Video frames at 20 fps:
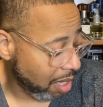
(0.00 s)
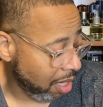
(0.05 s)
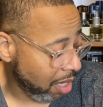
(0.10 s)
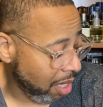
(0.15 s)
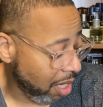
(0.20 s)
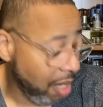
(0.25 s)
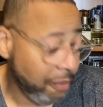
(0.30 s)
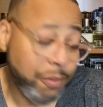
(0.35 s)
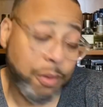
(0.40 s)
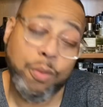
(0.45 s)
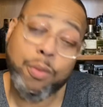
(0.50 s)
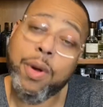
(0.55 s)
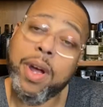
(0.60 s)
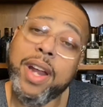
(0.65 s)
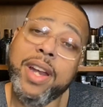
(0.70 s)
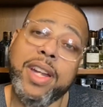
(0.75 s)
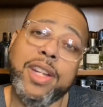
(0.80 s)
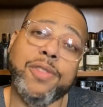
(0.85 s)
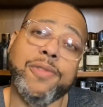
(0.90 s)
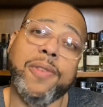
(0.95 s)
If you wear
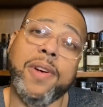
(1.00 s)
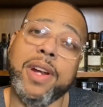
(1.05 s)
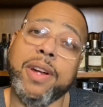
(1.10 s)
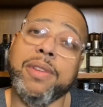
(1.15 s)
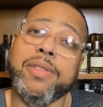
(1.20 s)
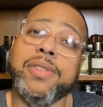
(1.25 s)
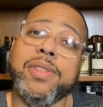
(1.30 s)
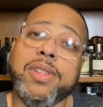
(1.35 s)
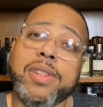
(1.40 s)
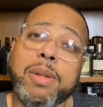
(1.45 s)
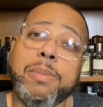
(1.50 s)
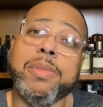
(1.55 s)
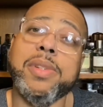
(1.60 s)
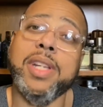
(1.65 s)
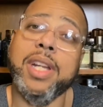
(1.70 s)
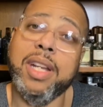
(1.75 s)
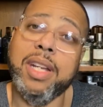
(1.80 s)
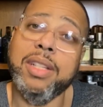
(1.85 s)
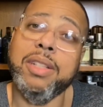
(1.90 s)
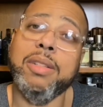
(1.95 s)
these fragrances, I'm
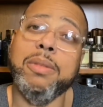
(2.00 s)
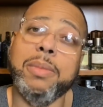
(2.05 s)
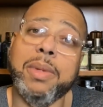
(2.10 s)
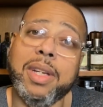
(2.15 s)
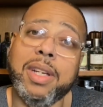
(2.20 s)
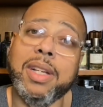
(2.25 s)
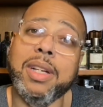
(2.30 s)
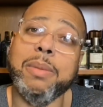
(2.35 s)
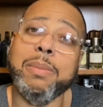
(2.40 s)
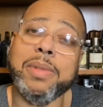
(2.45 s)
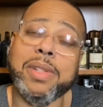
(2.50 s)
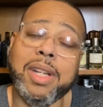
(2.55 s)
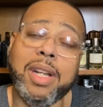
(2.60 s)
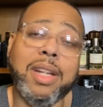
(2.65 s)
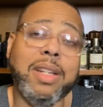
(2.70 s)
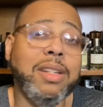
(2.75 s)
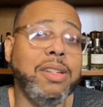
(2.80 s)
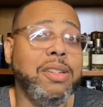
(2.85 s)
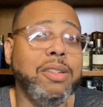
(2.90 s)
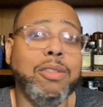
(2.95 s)
telling you, man, I'm
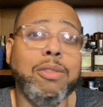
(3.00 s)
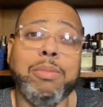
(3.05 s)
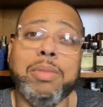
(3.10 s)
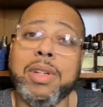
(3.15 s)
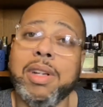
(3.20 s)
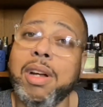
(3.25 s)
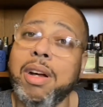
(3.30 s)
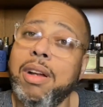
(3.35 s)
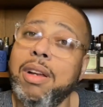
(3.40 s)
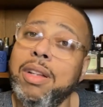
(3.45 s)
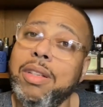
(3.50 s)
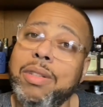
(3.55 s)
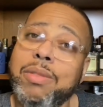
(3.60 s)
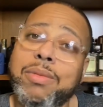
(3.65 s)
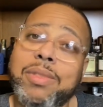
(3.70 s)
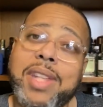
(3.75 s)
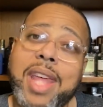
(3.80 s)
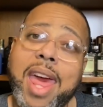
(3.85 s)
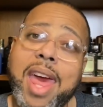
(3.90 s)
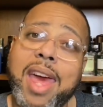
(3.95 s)
telling you, she's gonna be calling
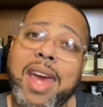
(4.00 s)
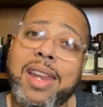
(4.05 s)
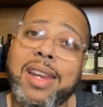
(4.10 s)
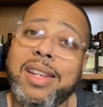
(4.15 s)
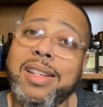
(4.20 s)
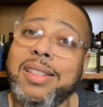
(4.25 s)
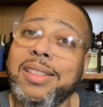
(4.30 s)
you daddy.